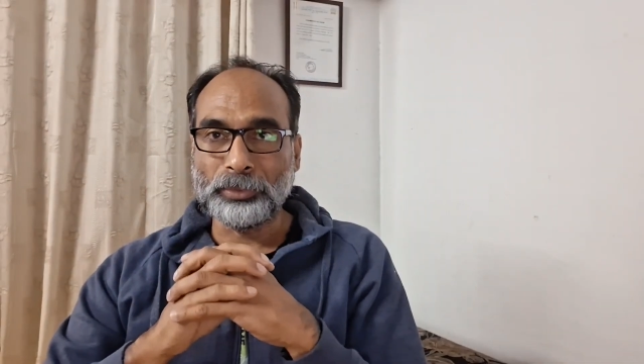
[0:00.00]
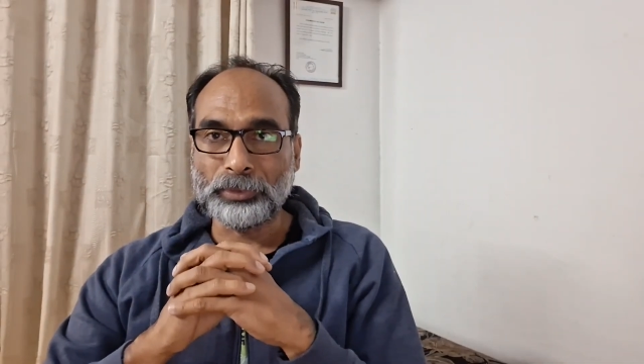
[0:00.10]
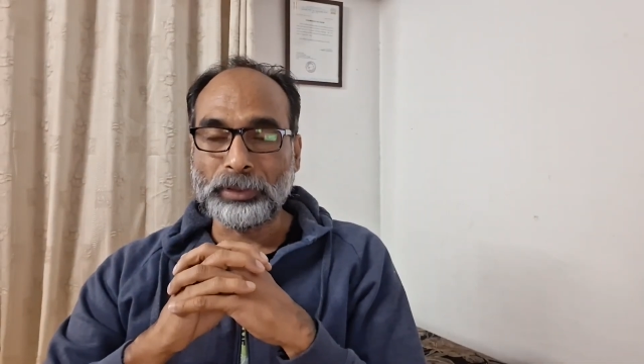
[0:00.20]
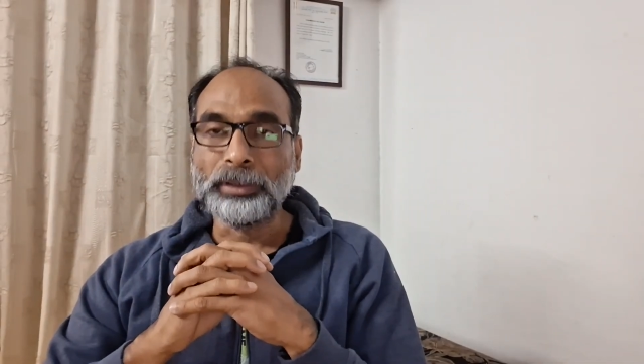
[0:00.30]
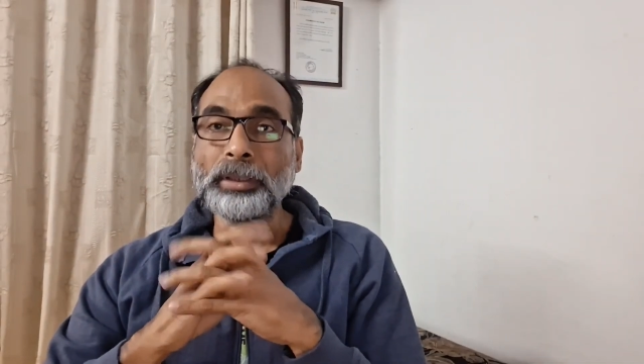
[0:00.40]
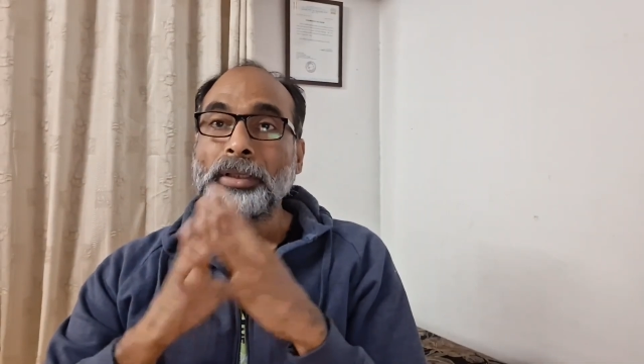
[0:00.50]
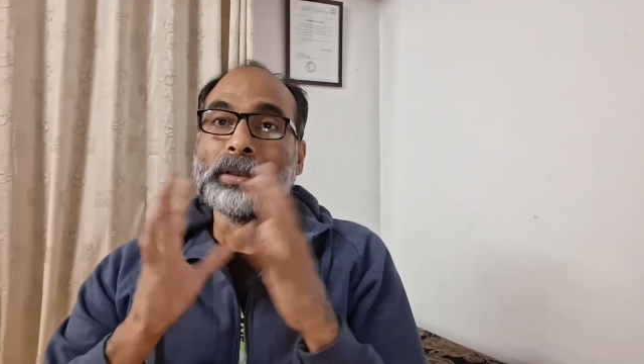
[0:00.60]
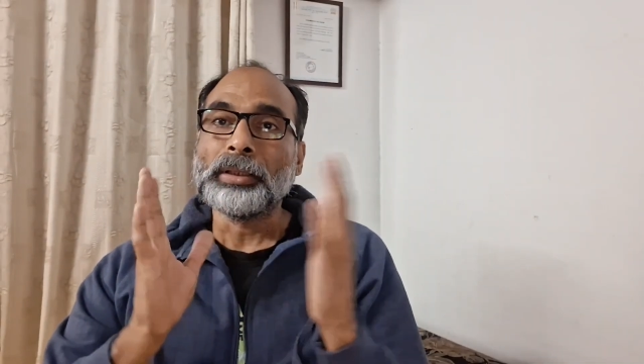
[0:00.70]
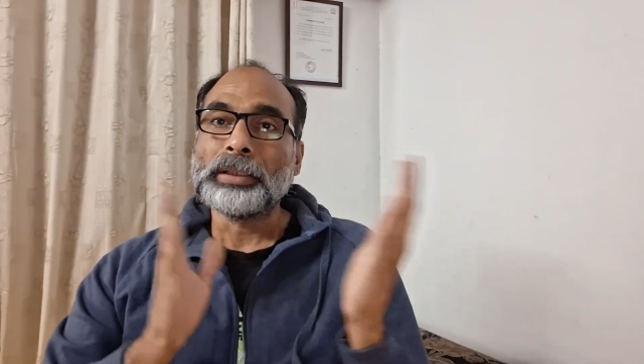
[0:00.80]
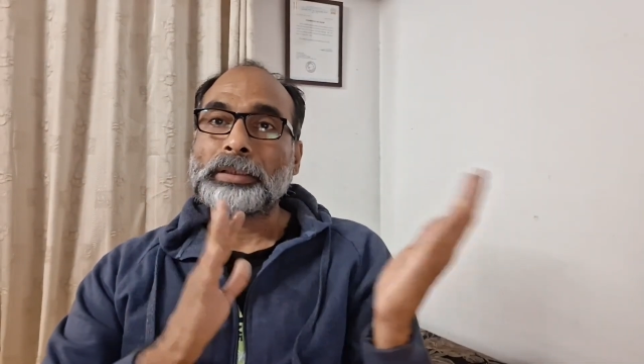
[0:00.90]
Okay.
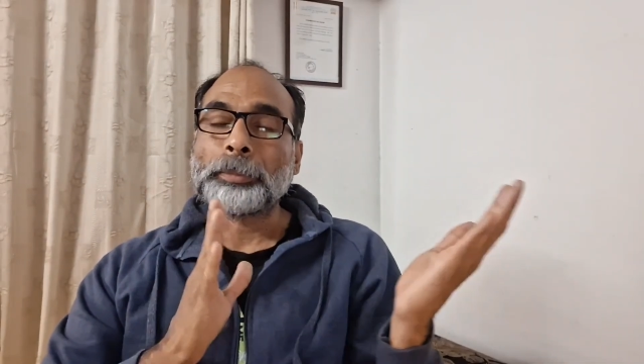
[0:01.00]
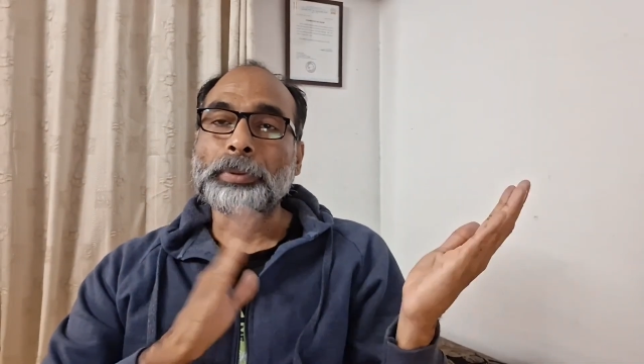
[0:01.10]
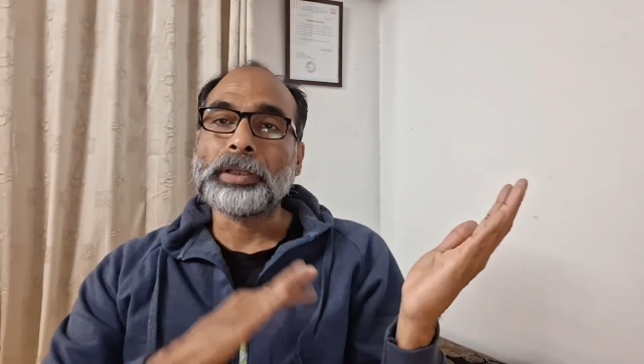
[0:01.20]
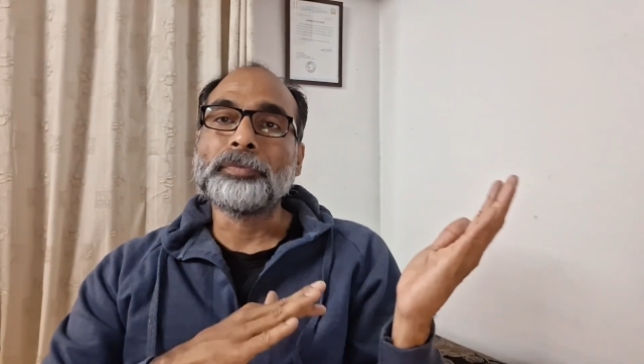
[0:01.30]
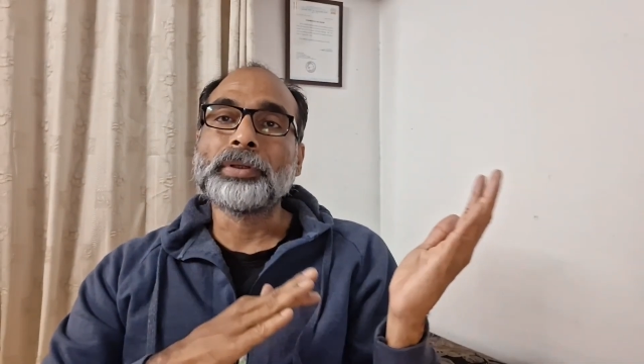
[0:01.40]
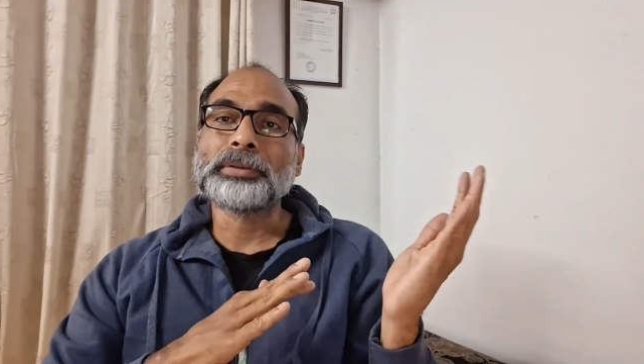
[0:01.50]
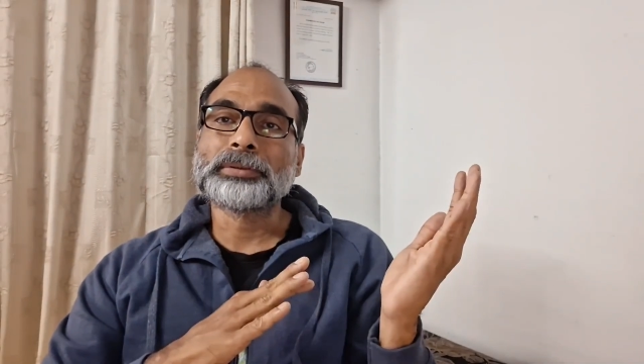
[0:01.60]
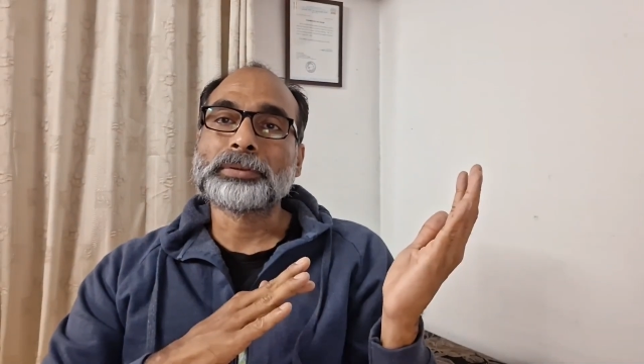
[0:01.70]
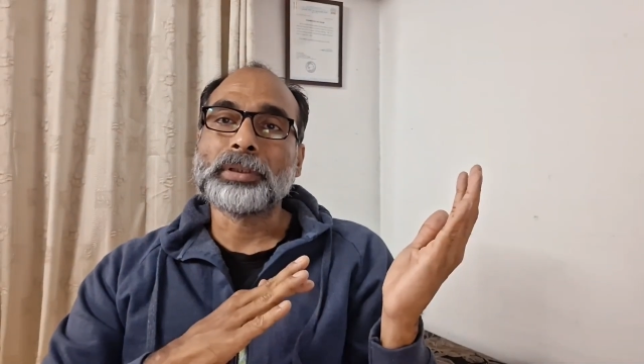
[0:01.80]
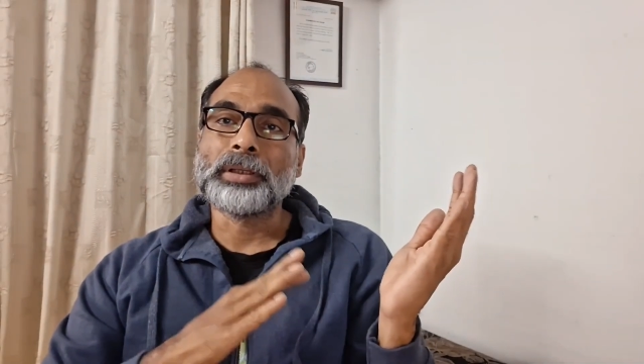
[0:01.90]
In the
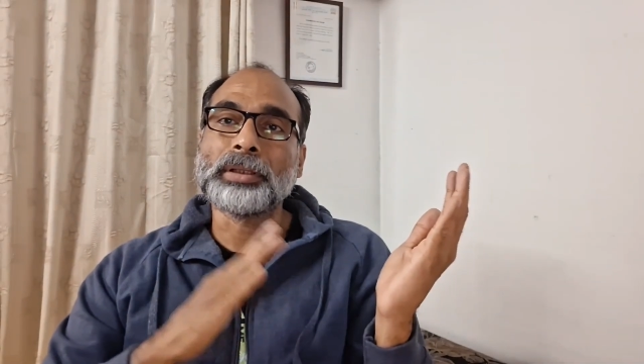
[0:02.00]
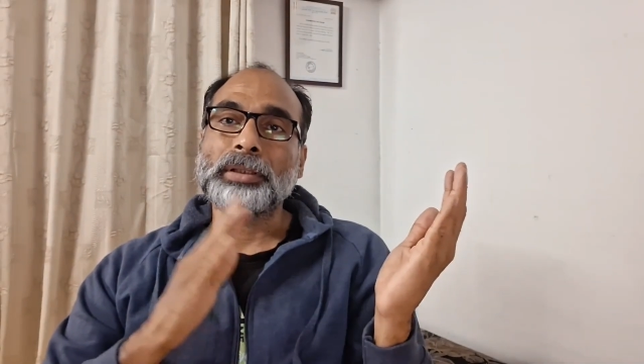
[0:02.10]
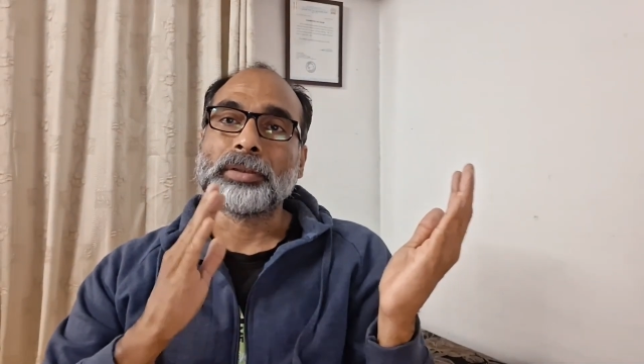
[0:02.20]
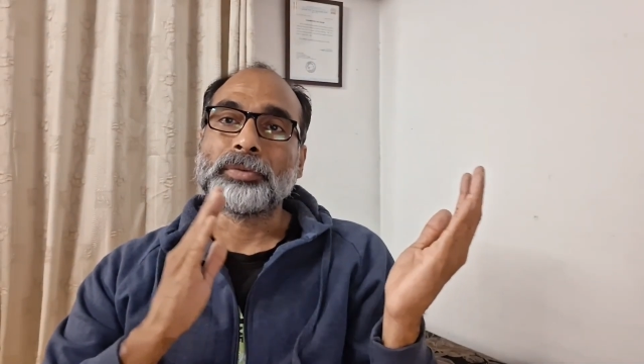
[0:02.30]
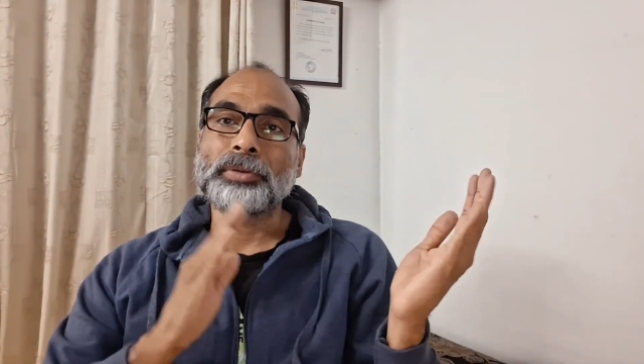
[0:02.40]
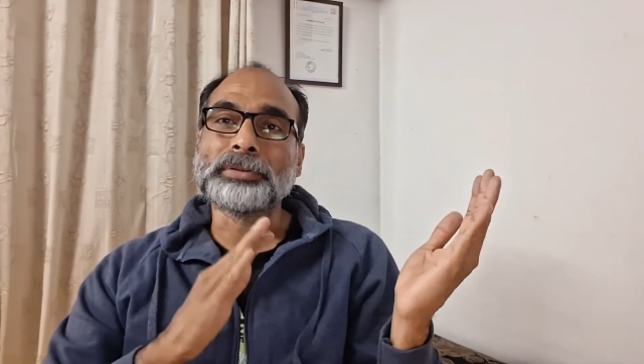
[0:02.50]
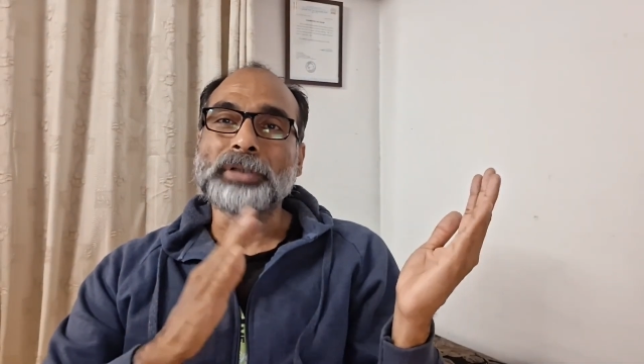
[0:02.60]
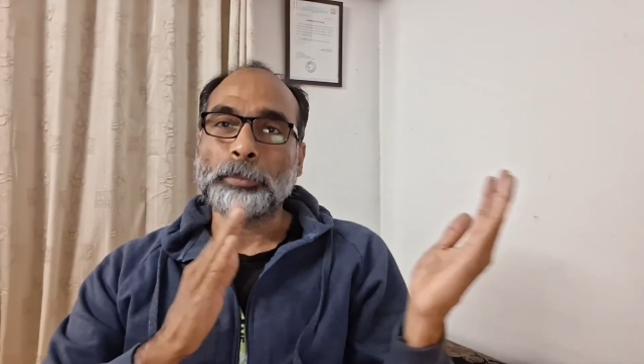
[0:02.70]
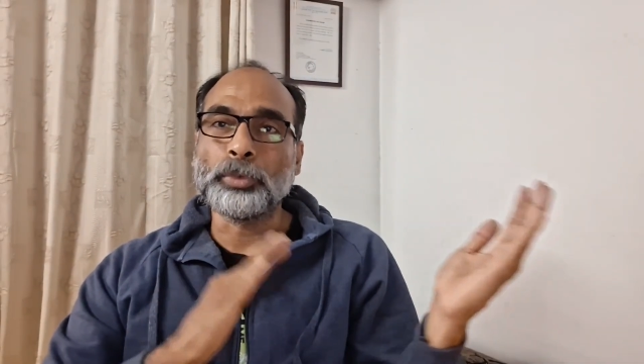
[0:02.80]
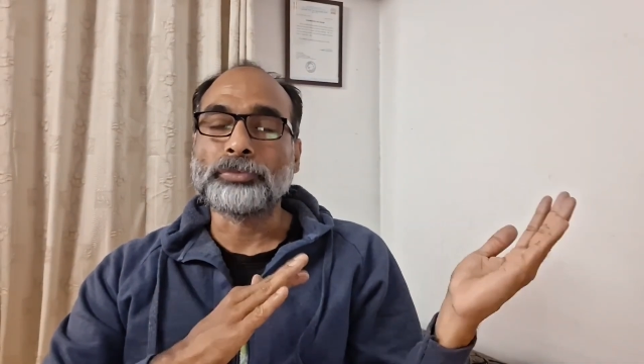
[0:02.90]
previous some